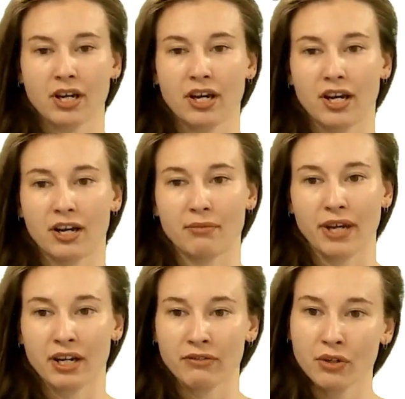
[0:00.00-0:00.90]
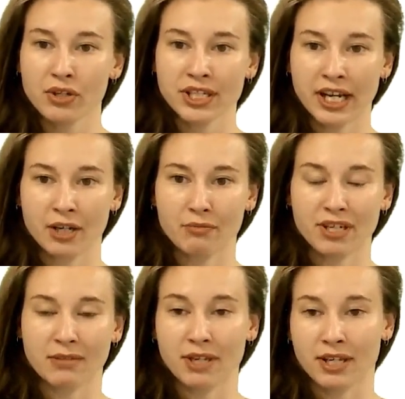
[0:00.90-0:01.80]
and a focused ion
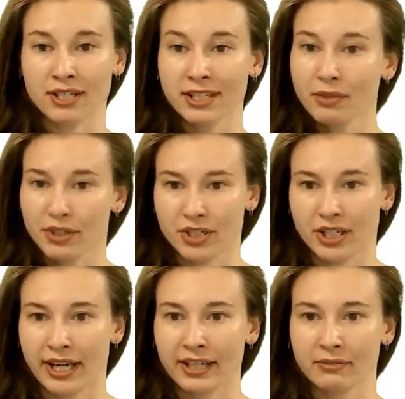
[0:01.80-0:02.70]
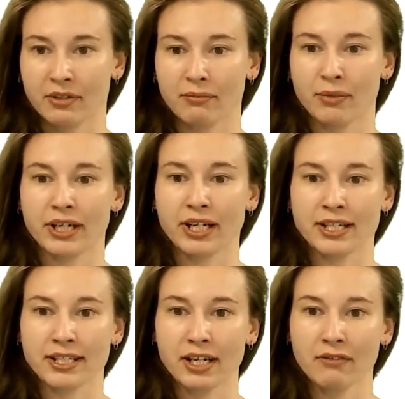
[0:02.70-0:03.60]
beam is similar to that, but
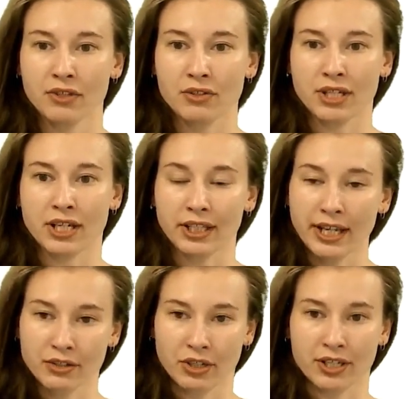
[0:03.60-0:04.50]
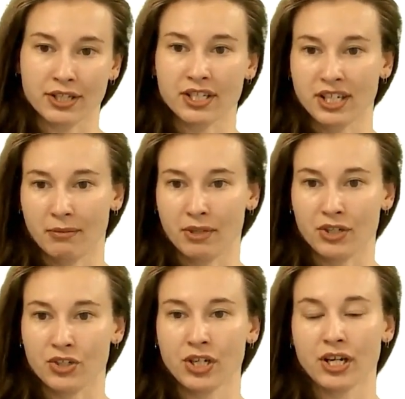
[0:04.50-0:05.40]
instead of using electrons to
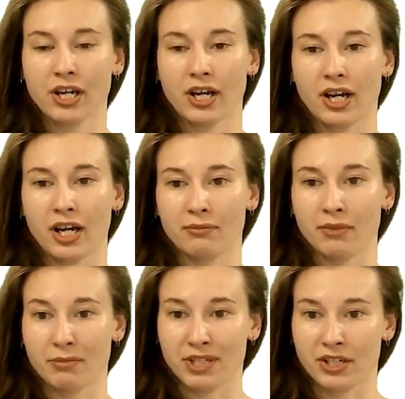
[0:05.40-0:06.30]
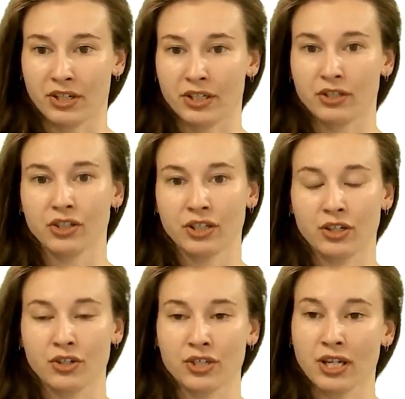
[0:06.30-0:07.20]
image a material,
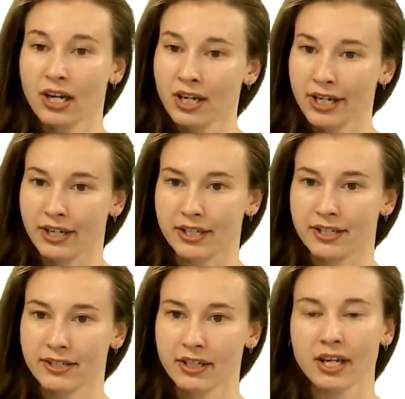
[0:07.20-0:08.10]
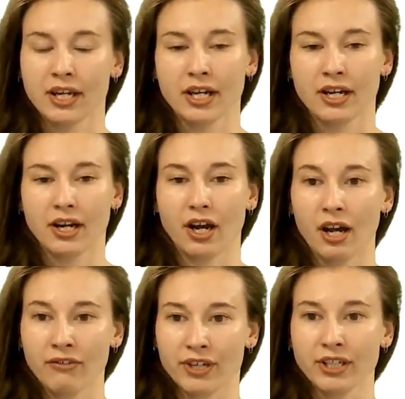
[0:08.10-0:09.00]
you're using ions.
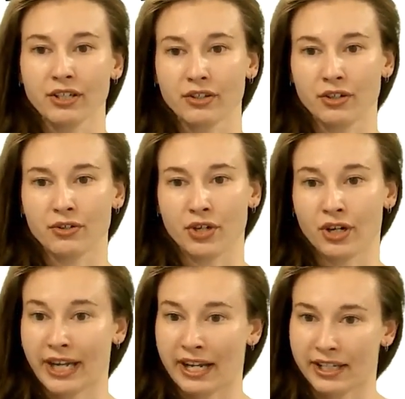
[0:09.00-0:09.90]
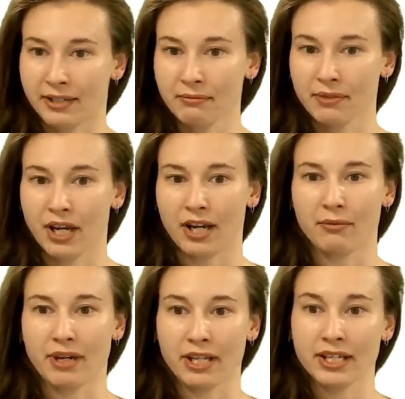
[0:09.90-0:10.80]
Often those are gallium,
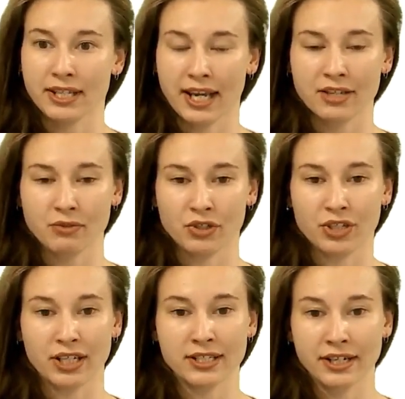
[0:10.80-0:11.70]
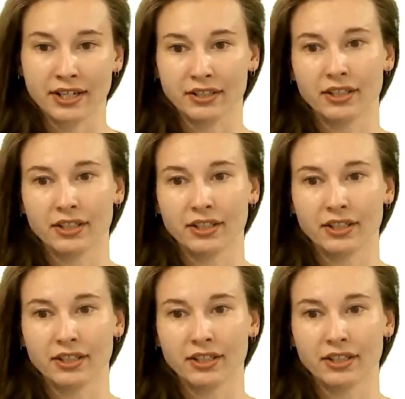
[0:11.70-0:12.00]
and in this case we're using xenon.